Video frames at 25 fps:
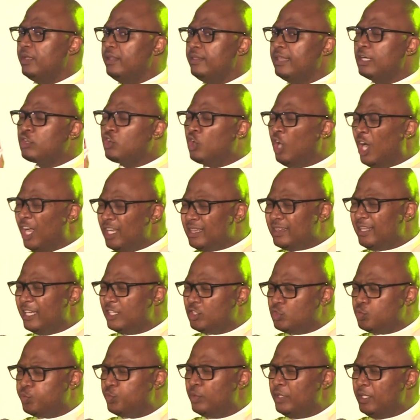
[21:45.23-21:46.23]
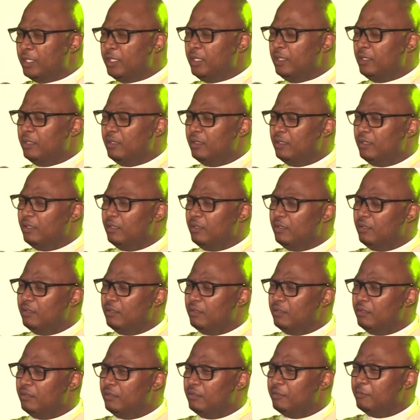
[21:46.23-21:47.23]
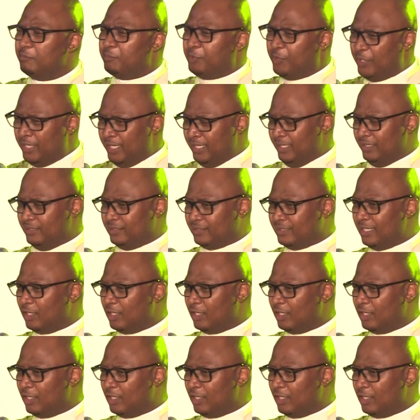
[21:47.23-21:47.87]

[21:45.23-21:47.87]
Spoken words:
the God that we praise,